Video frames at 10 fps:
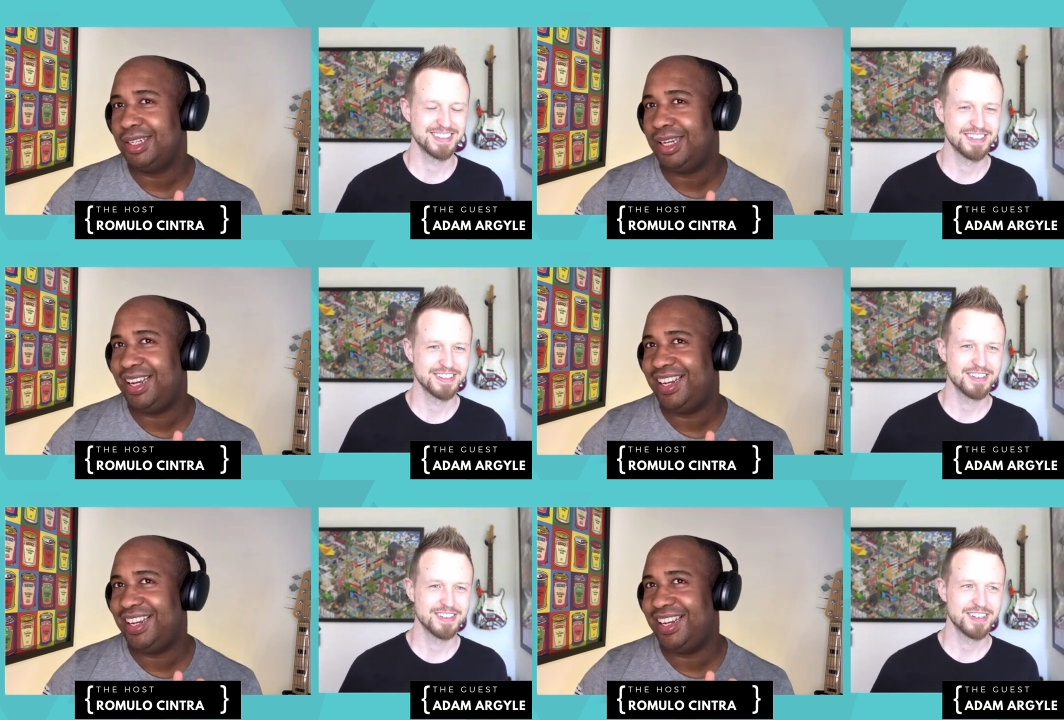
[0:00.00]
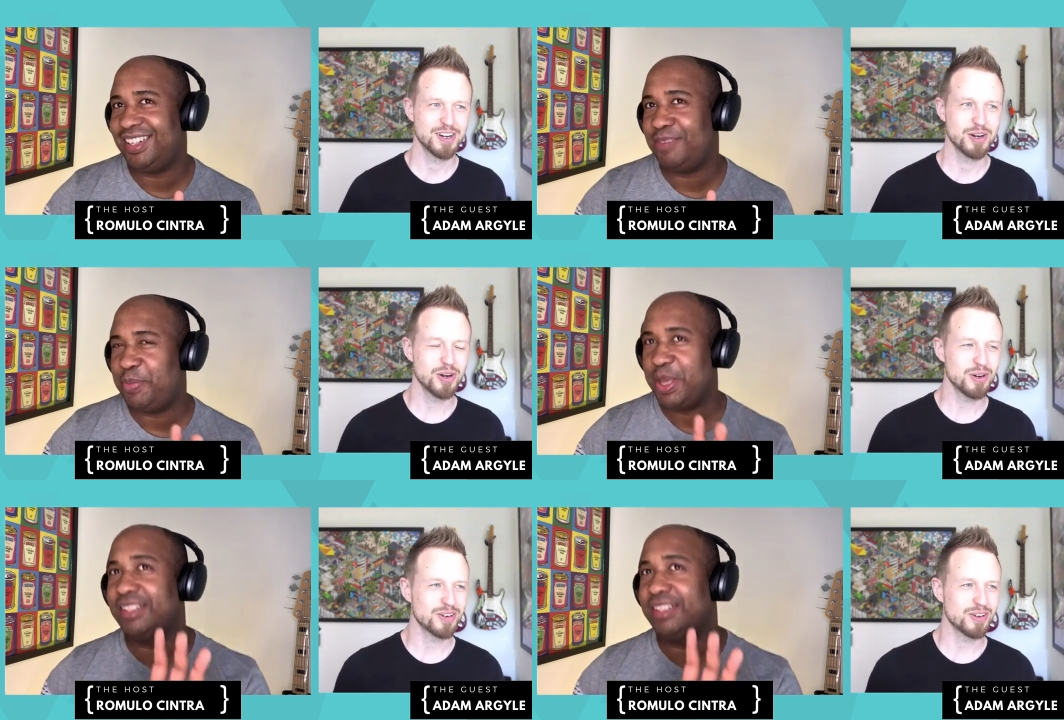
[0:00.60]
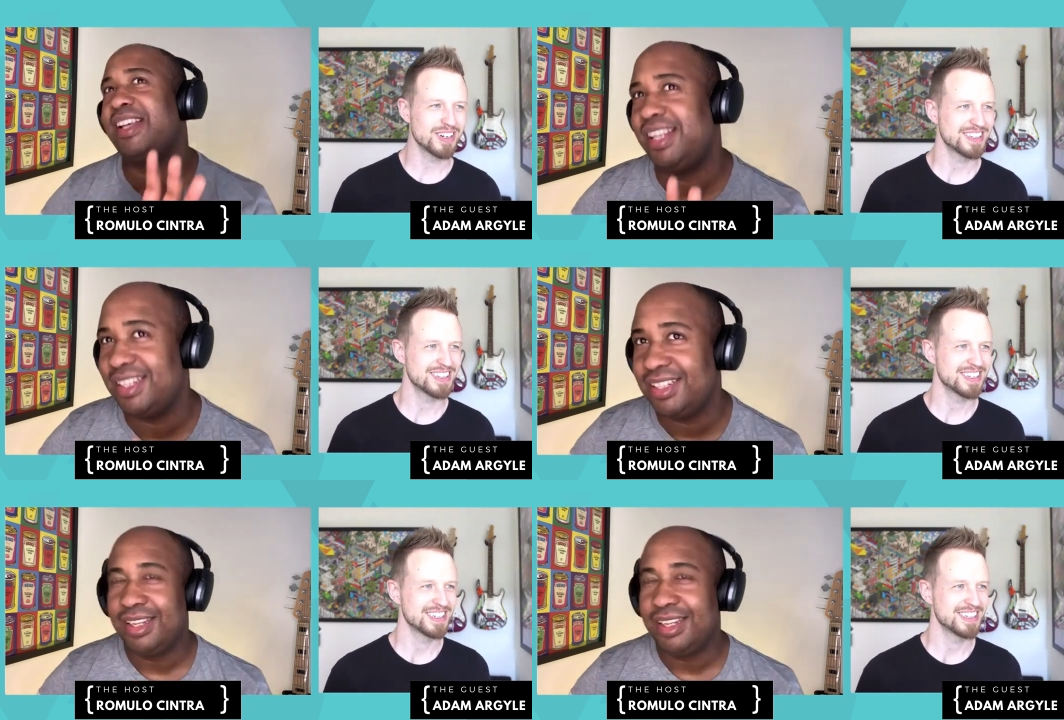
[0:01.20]
Speaker 1: uh, oh.
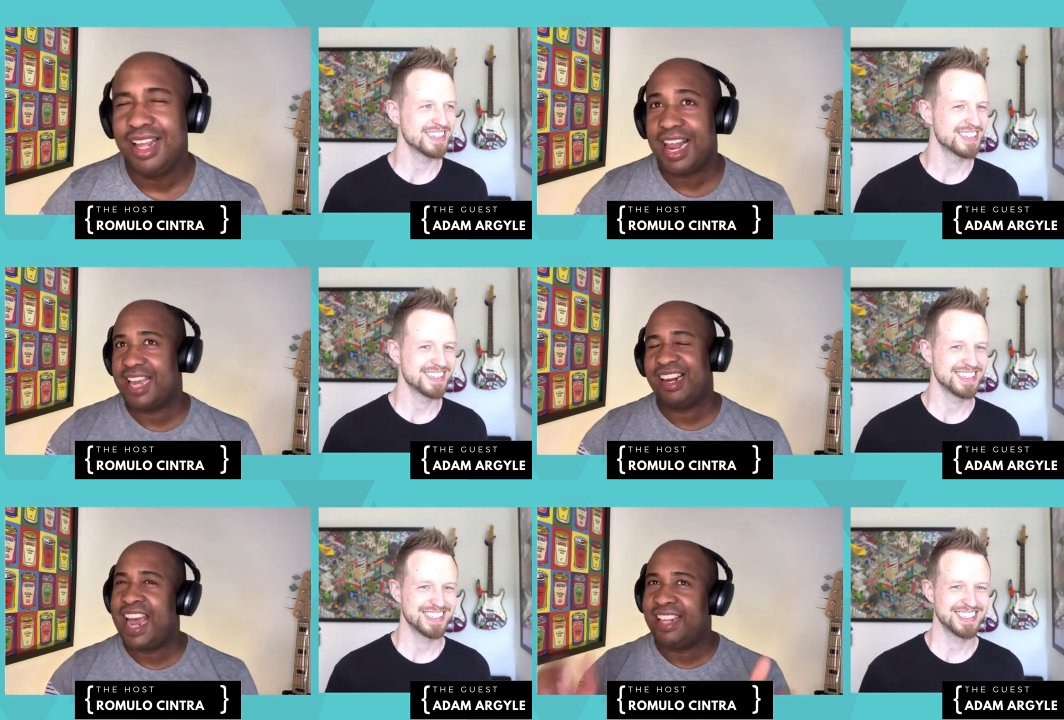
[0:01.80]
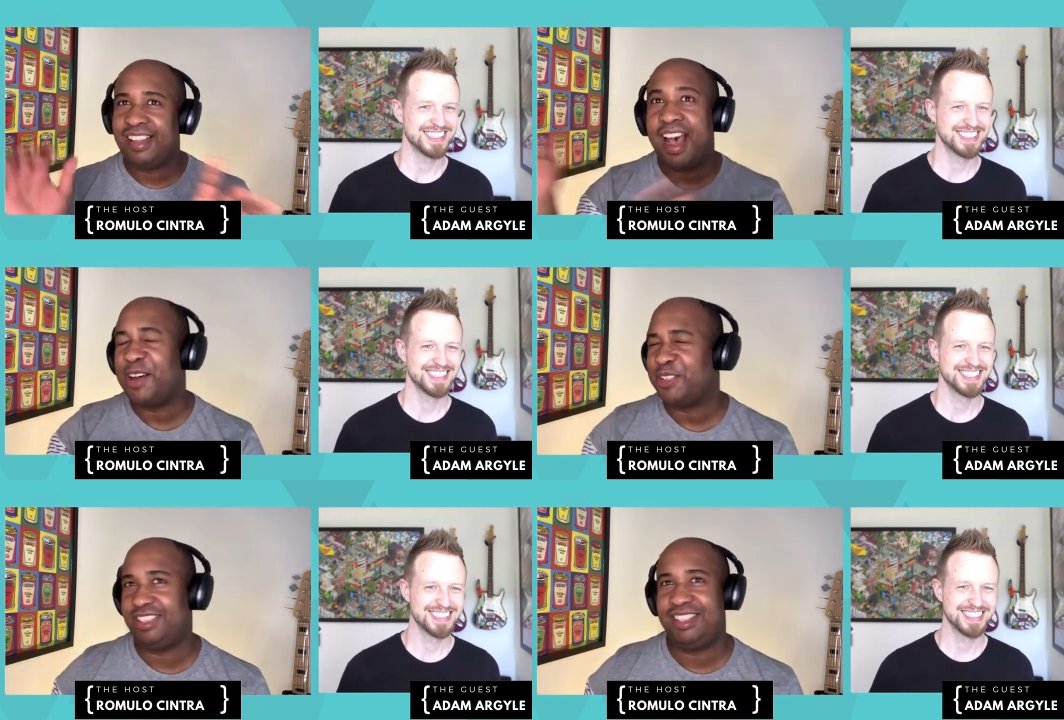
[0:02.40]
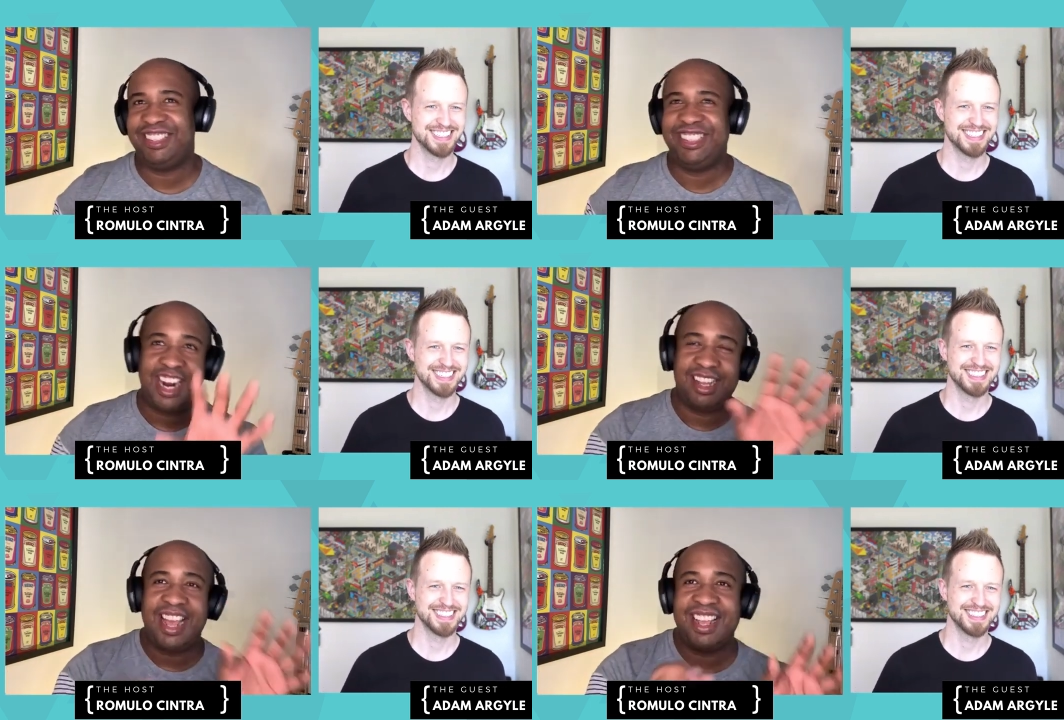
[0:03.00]
built-in like lighthouse
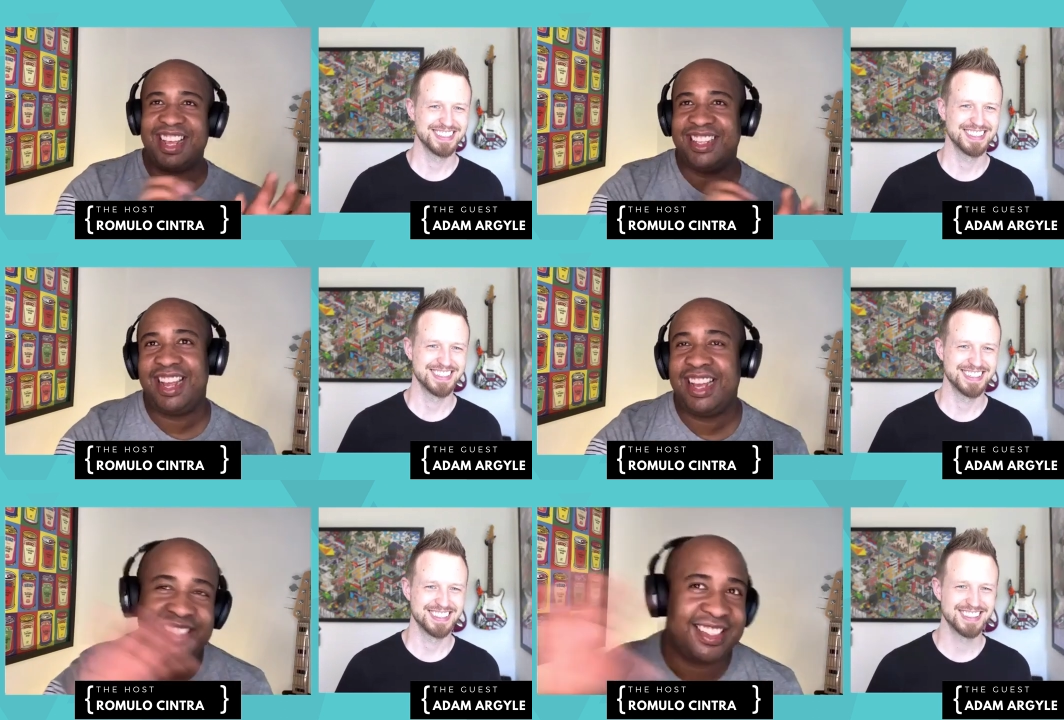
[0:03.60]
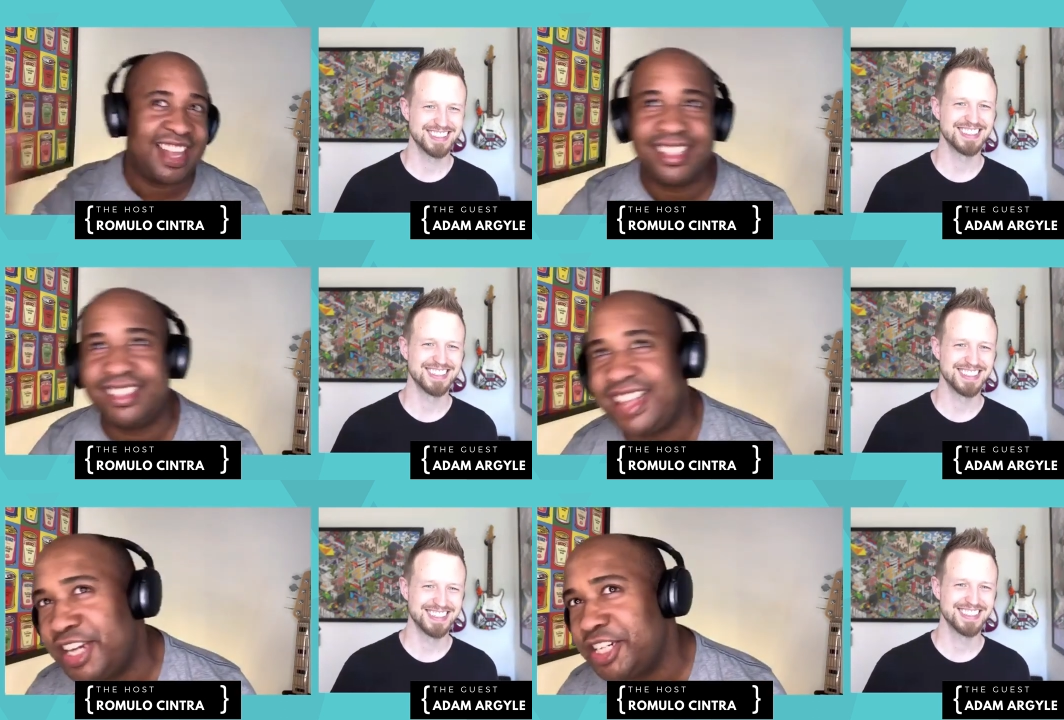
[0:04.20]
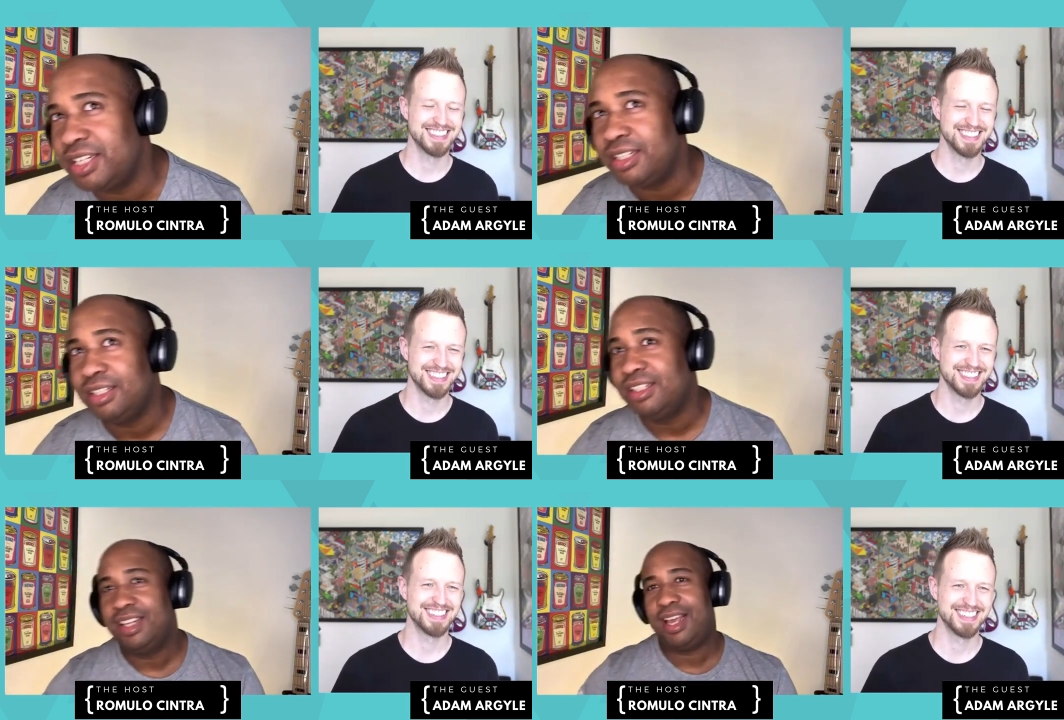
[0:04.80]
start like an ex
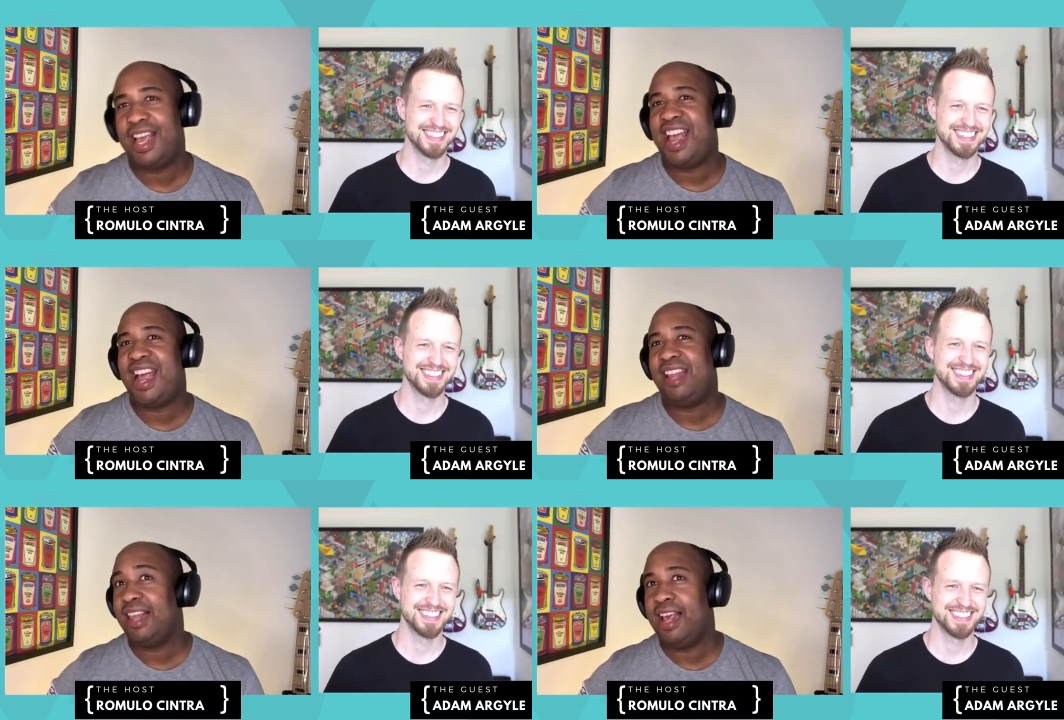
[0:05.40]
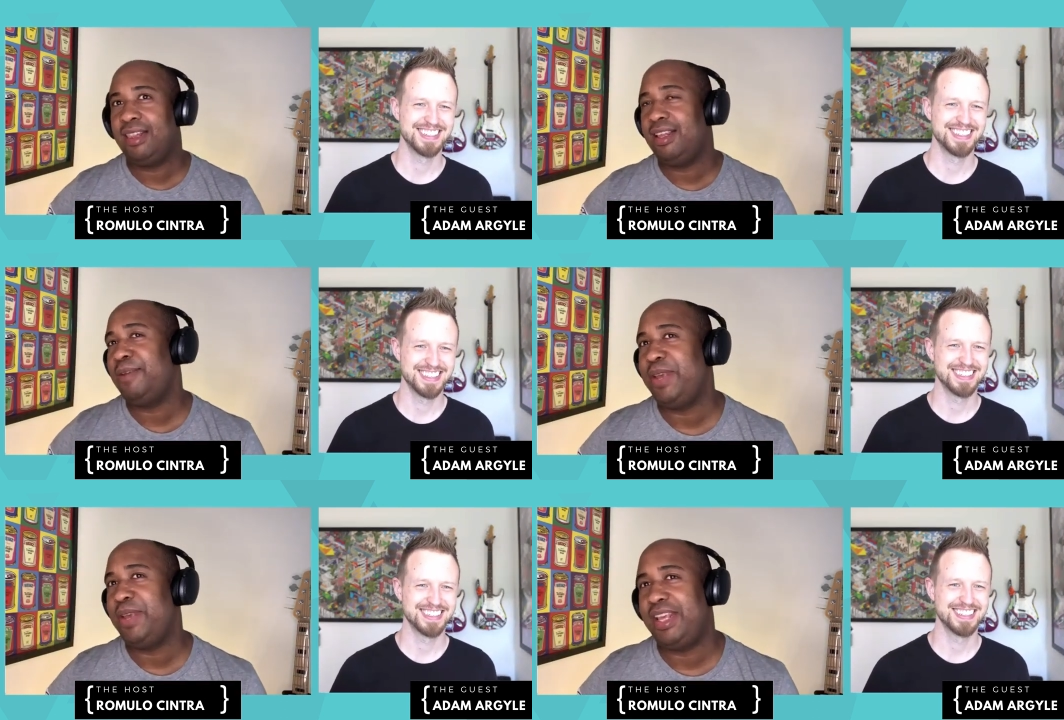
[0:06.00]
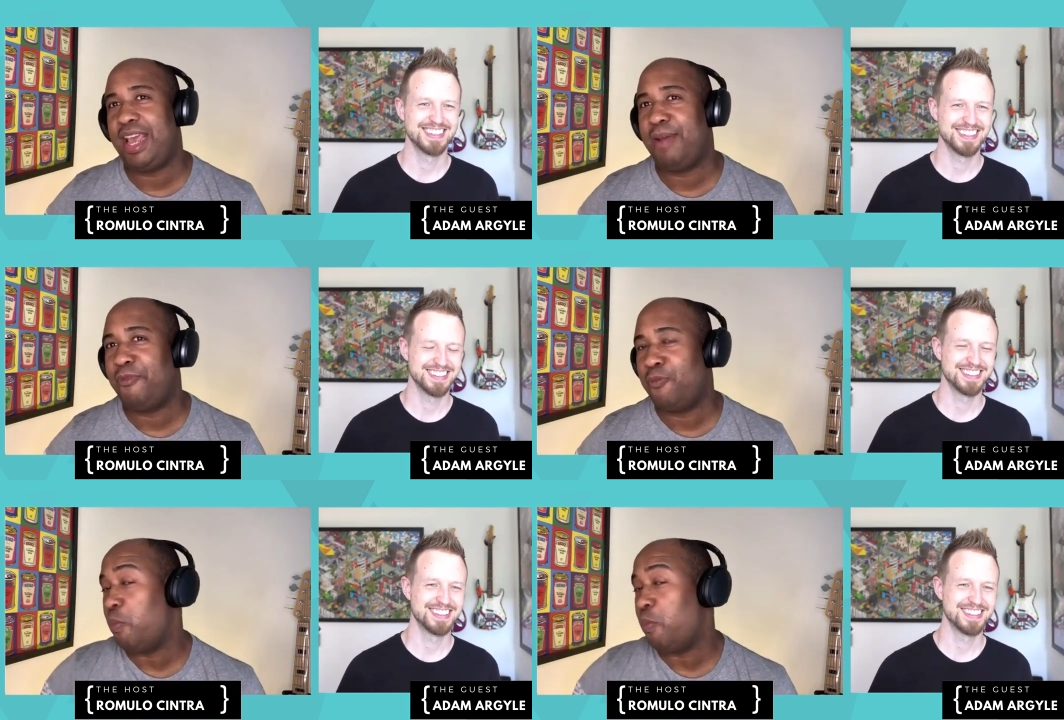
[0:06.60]
extension and lately
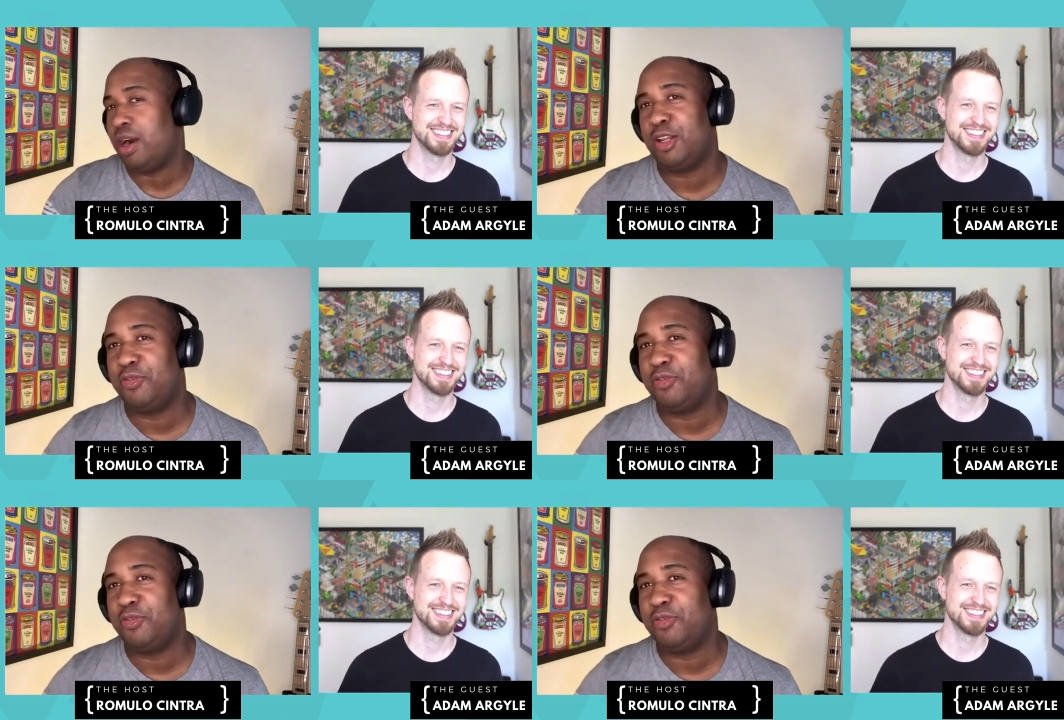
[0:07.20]
became part